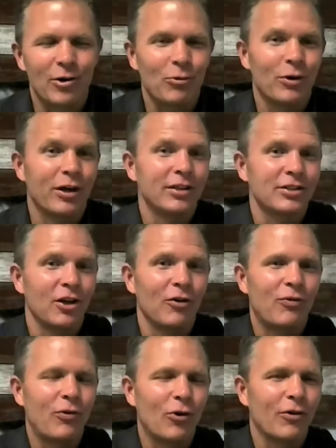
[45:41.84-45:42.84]
it was,
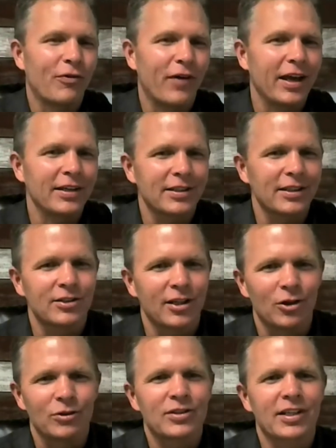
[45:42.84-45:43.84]
4 phases.
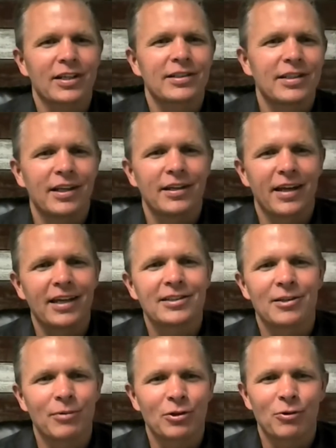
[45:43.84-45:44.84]
So 16 days
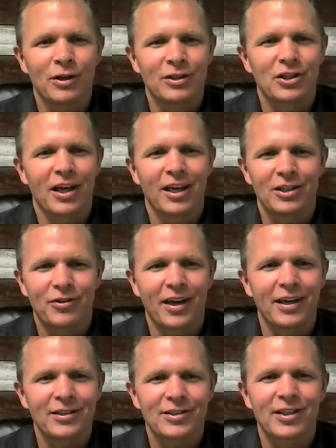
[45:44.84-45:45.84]
in between each
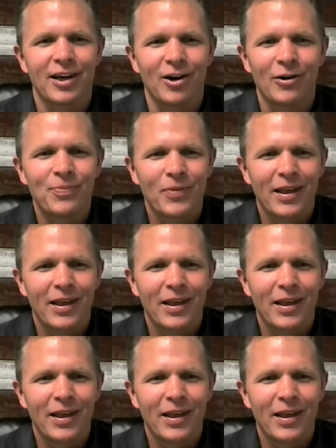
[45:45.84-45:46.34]
phase. So